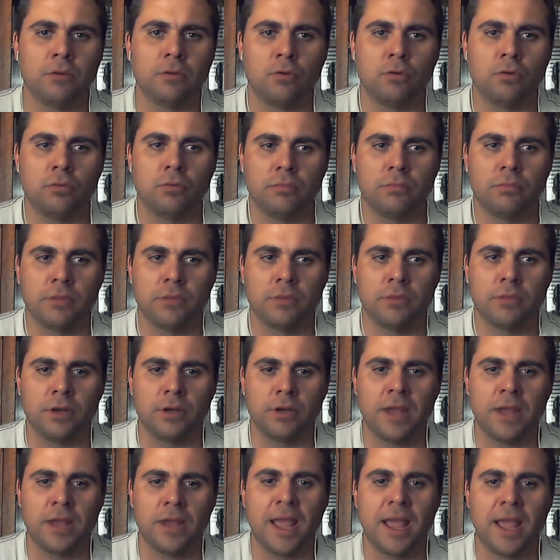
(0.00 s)

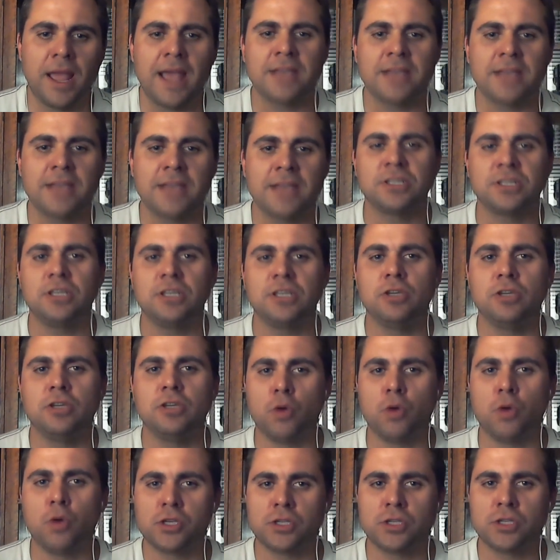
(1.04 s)
asking you questions,
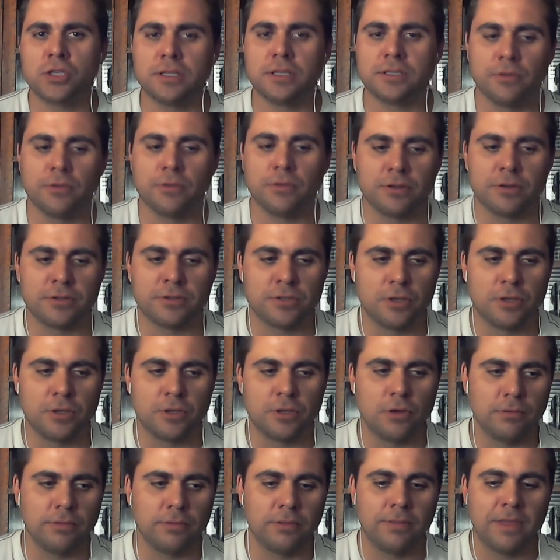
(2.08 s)
or
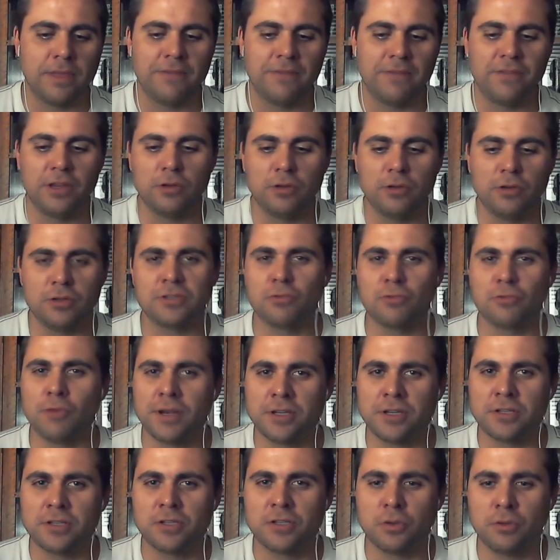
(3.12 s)
that video doesn't register
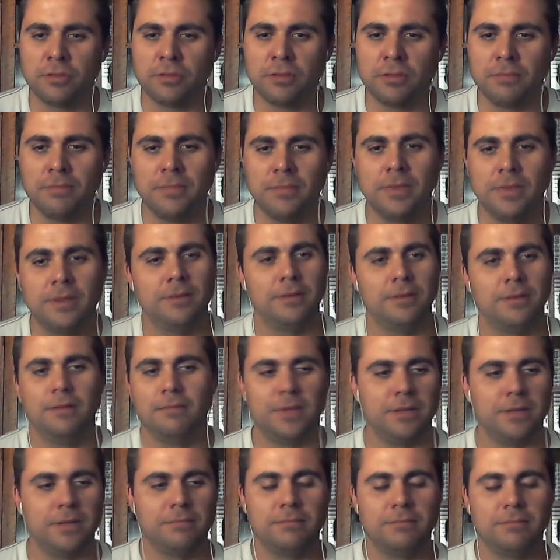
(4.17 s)
with them,
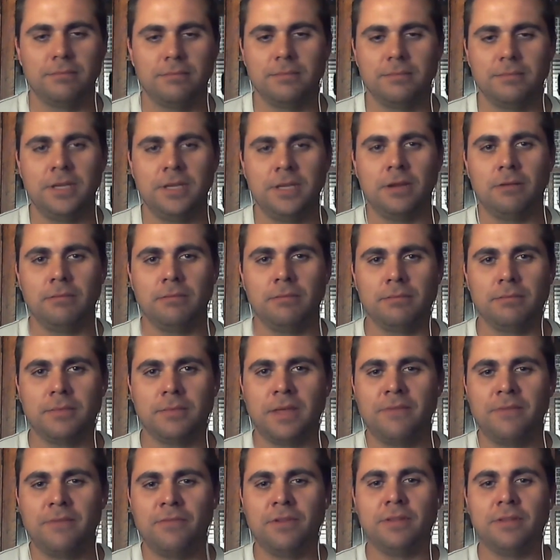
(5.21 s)
then
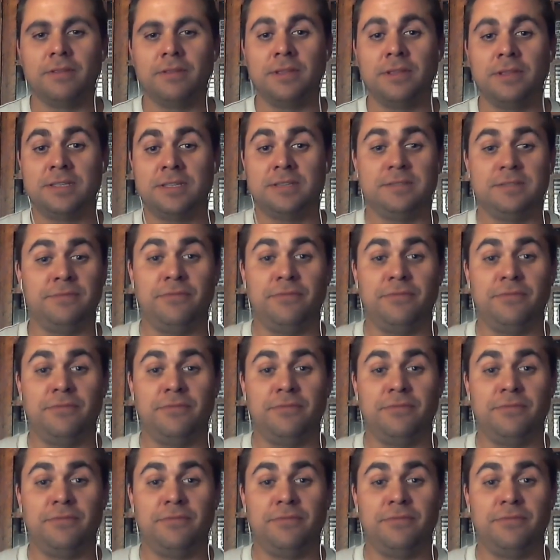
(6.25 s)
this isn't